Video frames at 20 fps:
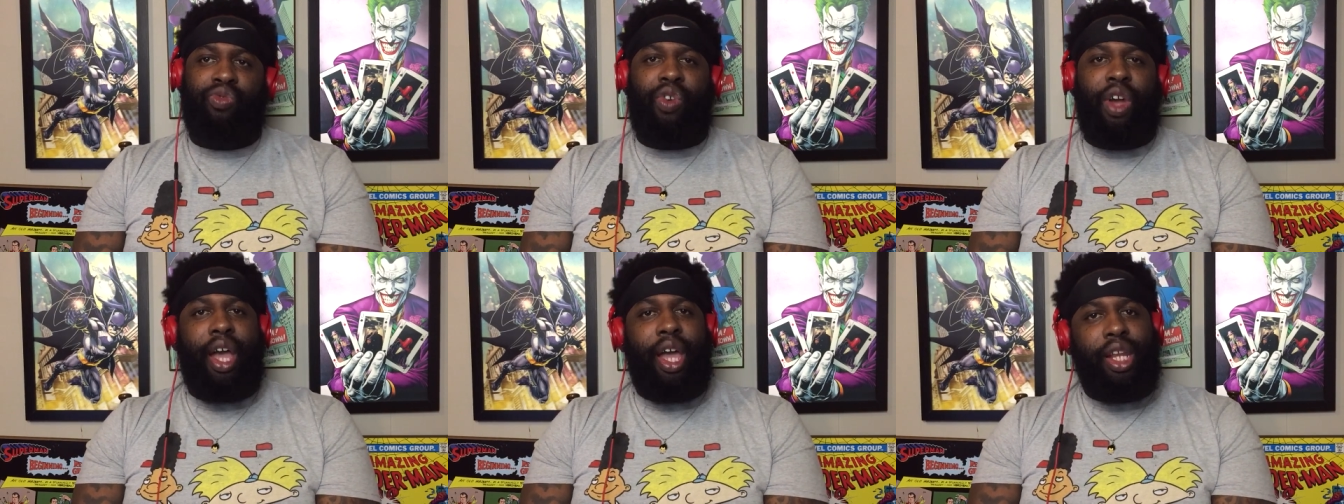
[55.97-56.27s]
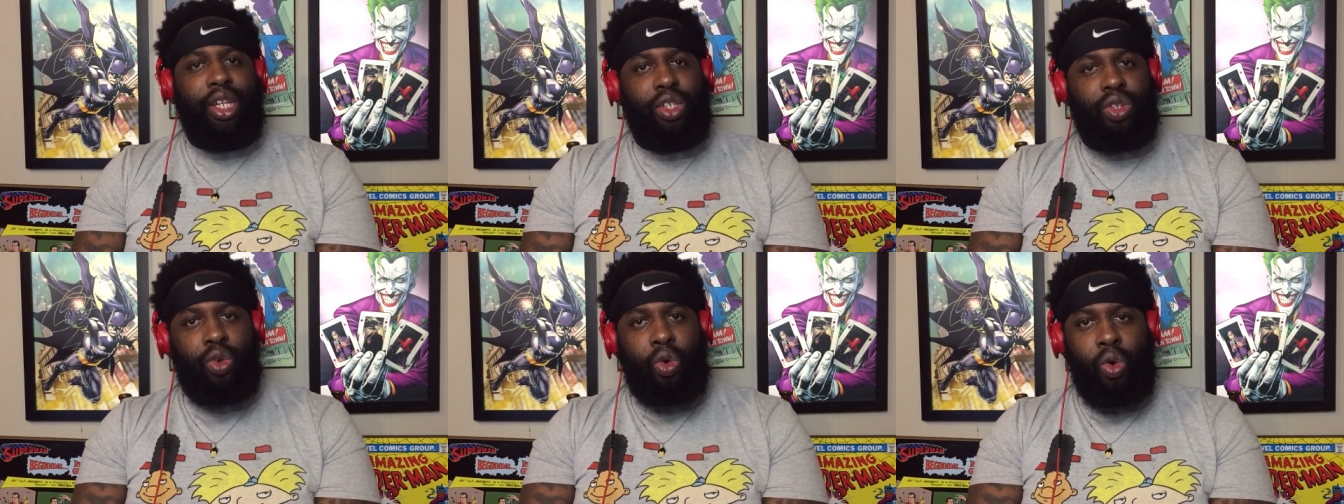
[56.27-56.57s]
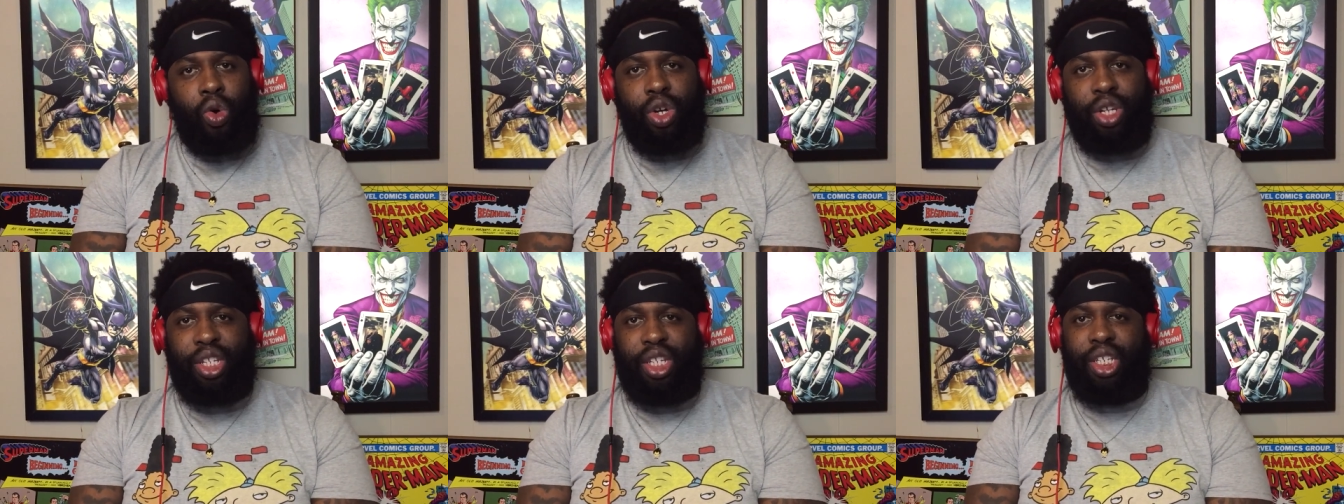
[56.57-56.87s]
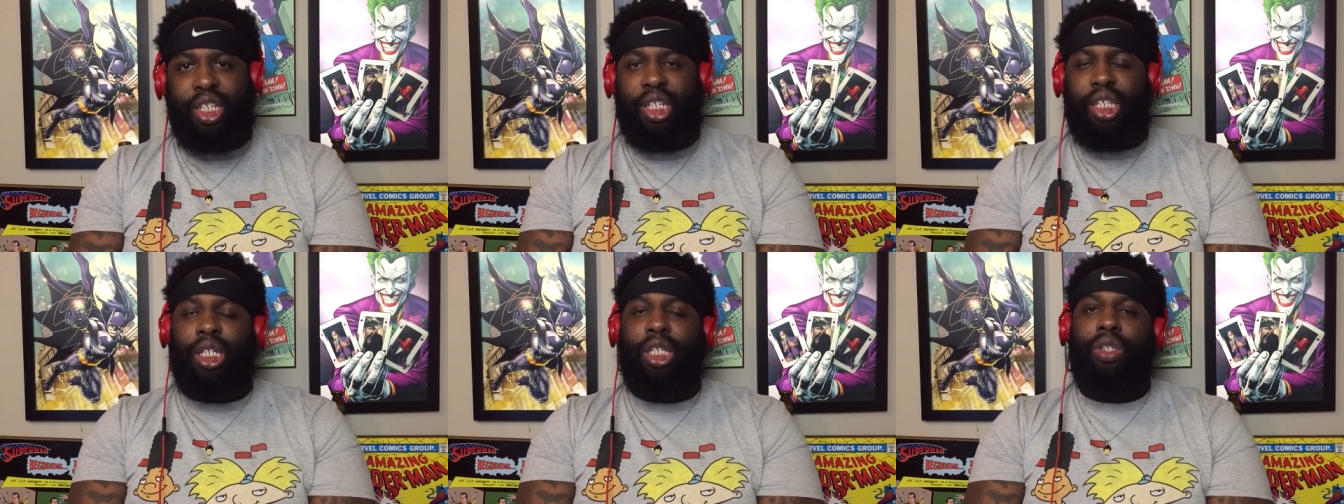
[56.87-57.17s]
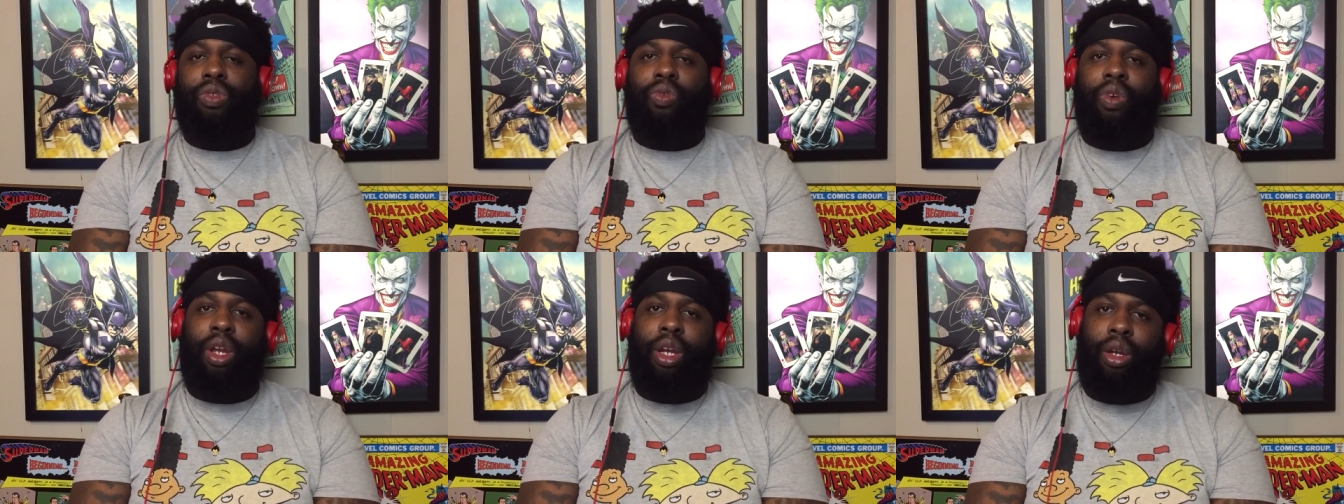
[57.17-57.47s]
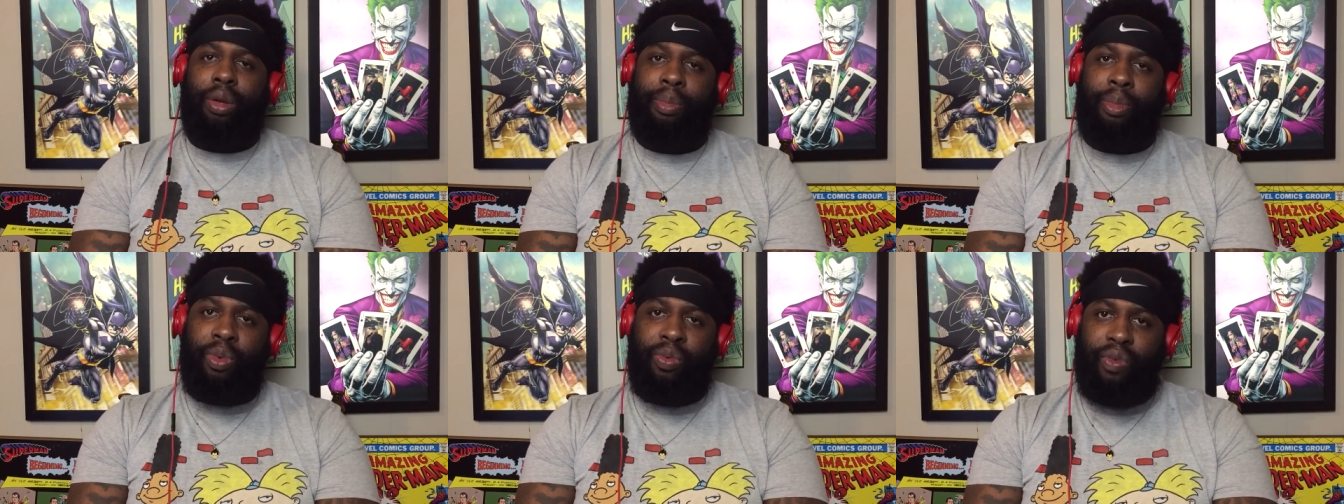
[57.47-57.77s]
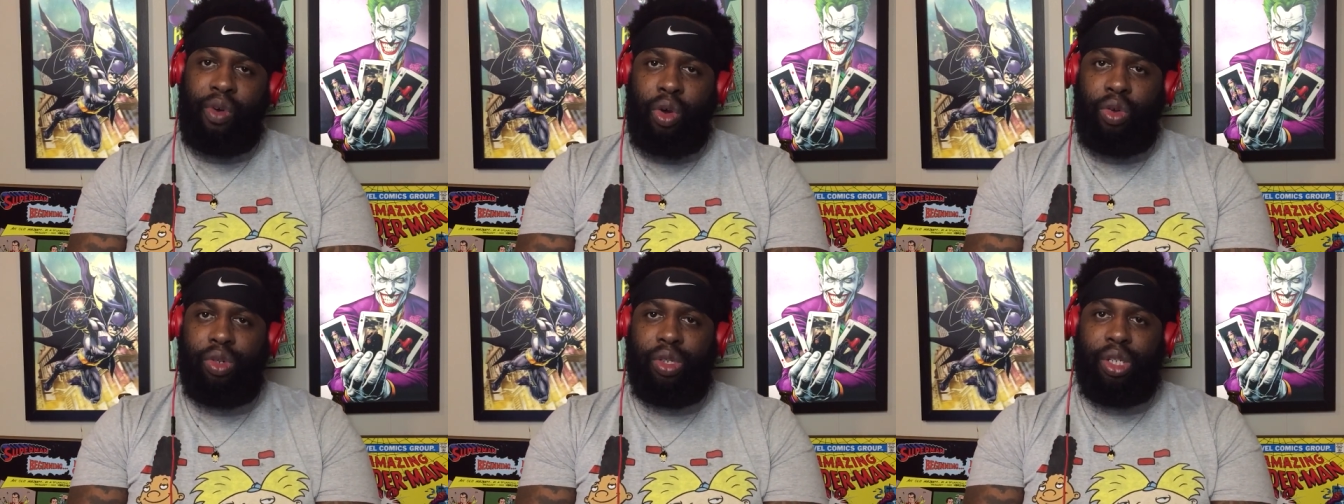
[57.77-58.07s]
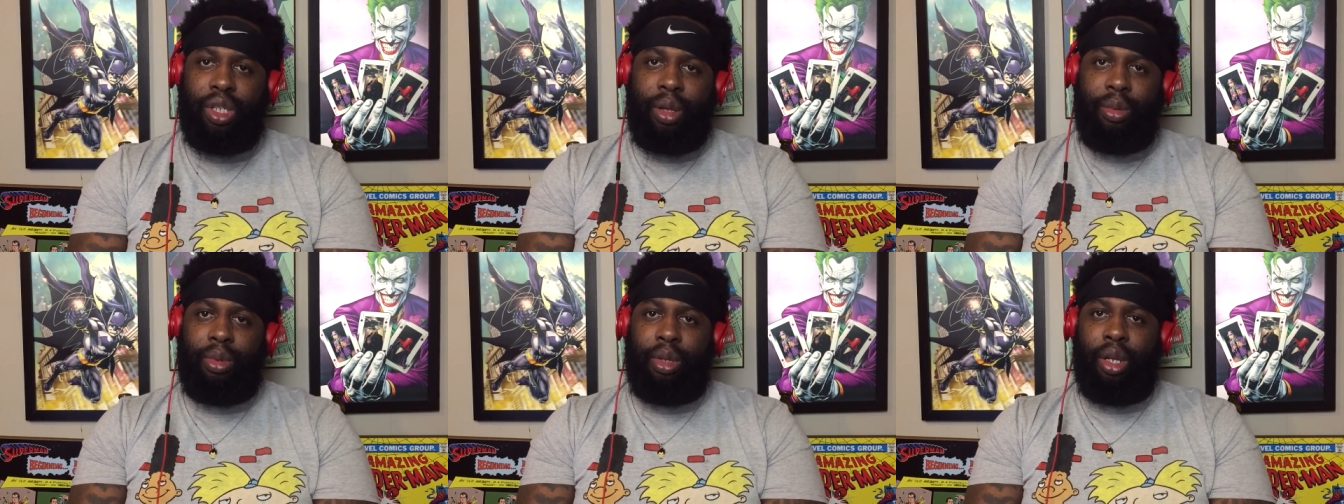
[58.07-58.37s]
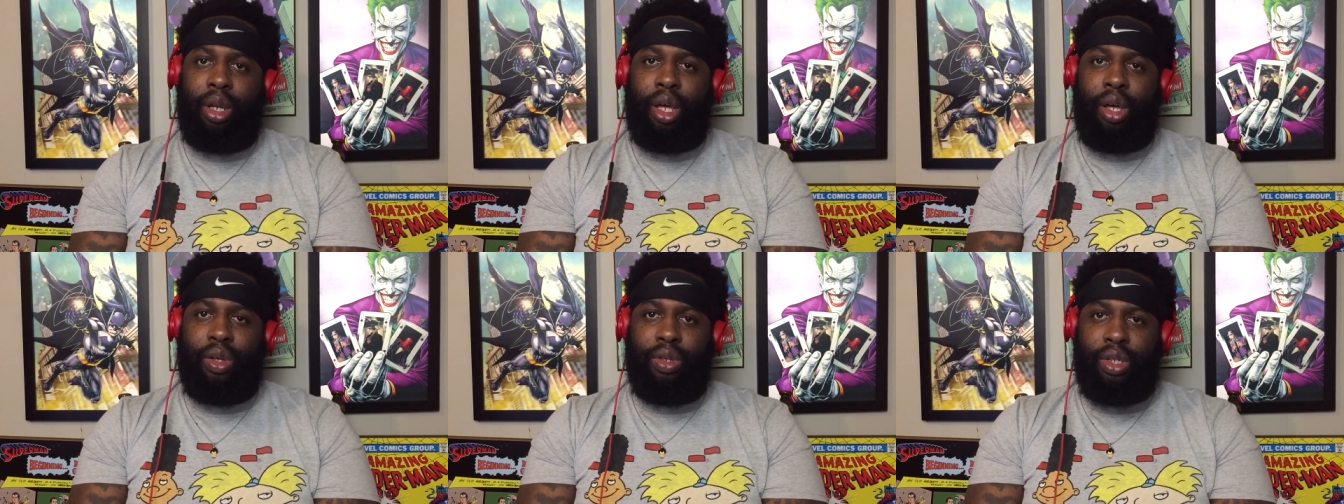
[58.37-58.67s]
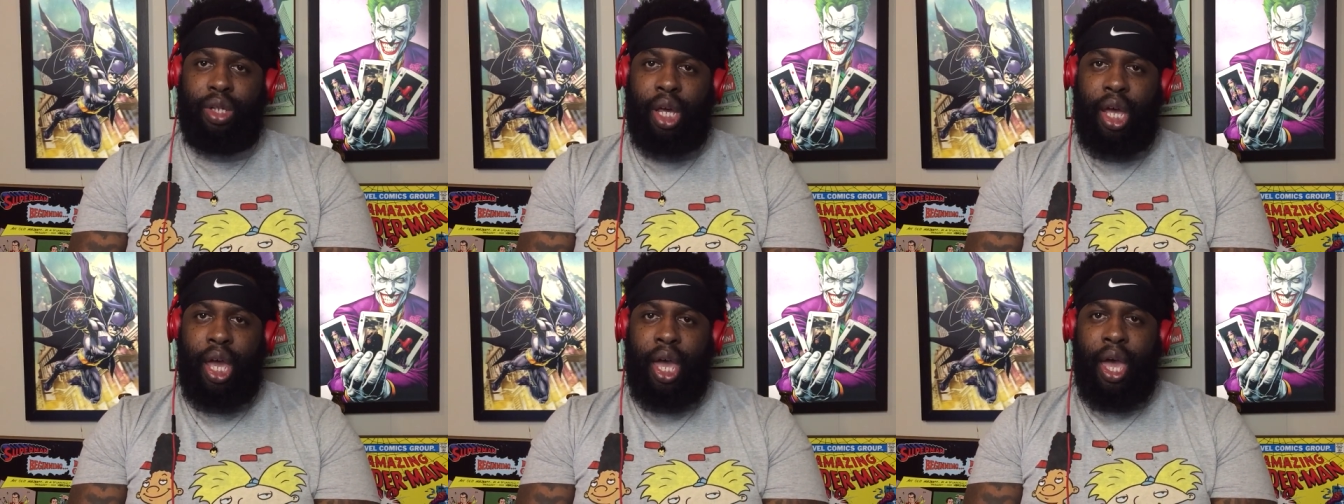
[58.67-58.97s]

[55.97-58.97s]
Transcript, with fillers: ran its course and she's ready to move on to something else.